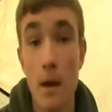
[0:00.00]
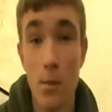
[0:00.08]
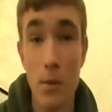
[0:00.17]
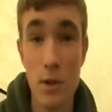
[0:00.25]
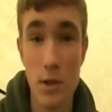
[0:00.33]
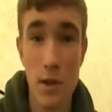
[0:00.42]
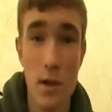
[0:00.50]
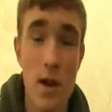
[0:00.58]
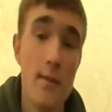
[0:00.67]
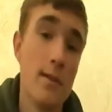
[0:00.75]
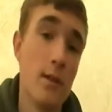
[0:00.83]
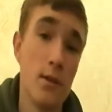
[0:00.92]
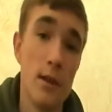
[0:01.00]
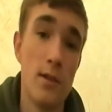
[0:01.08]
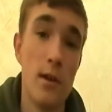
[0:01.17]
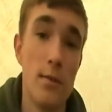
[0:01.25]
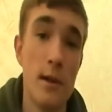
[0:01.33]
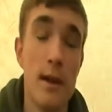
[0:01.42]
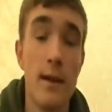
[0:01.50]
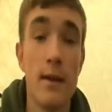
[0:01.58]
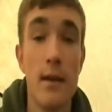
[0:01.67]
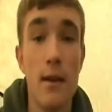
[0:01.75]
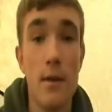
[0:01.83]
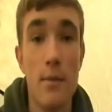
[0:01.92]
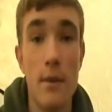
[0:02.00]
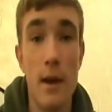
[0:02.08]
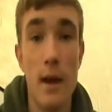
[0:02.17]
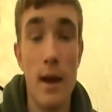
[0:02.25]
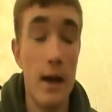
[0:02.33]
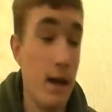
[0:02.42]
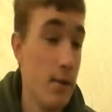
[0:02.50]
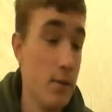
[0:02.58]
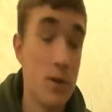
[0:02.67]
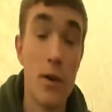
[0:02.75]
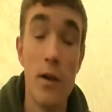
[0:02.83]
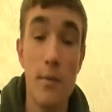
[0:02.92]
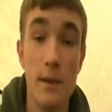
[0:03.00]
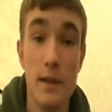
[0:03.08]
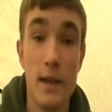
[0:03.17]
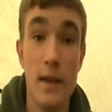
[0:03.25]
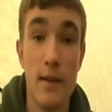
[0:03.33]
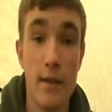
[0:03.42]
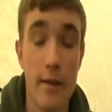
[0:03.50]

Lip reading: I was going to go out to Longleat Top Lake, but it was quite busy.